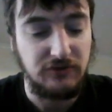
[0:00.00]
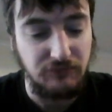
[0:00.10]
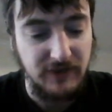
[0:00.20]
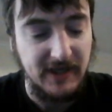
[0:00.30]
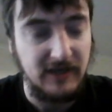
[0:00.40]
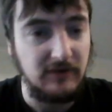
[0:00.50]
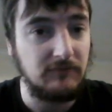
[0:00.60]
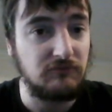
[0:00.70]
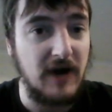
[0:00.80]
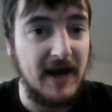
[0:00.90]
Three
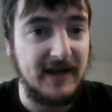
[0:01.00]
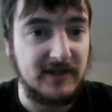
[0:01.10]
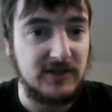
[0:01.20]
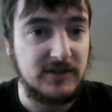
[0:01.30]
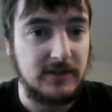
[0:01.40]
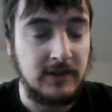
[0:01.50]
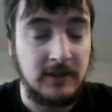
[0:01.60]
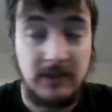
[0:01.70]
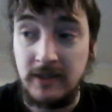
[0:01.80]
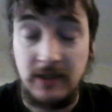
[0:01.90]
riders
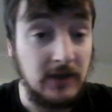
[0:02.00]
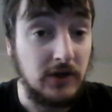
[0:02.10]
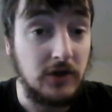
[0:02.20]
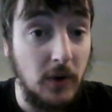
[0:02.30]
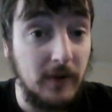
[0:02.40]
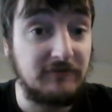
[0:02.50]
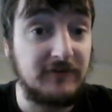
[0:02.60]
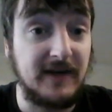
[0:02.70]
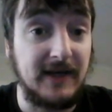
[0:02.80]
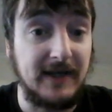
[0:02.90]
going for
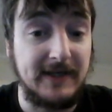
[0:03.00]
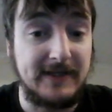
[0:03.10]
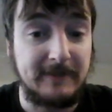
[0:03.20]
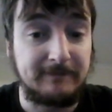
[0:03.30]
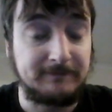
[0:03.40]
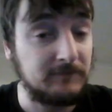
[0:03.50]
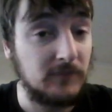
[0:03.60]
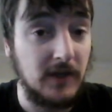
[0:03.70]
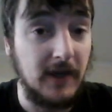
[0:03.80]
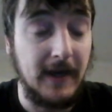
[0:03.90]
the lead,
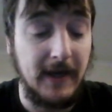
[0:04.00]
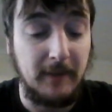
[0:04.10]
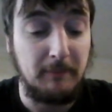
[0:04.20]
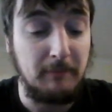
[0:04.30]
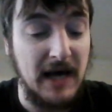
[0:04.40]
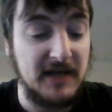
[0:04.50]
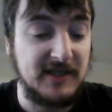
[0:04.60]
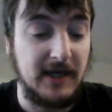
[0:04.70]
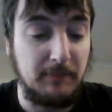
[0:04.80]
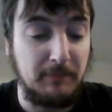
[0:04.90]

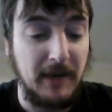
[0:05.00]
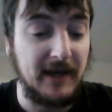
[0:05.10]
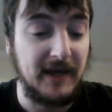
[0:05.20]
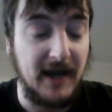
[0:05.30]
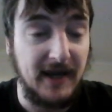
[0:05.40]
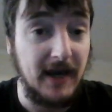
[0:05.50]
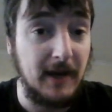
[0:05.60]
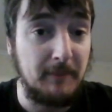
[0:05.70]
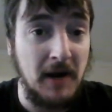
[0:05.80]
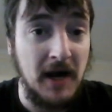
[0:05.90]
Martin, Bagnaia
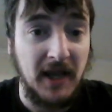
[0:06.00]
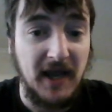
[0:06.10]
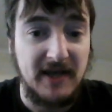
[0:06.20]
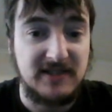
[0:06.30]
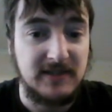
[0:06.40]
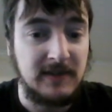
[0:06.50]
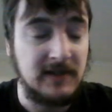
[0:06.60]
and Marquez.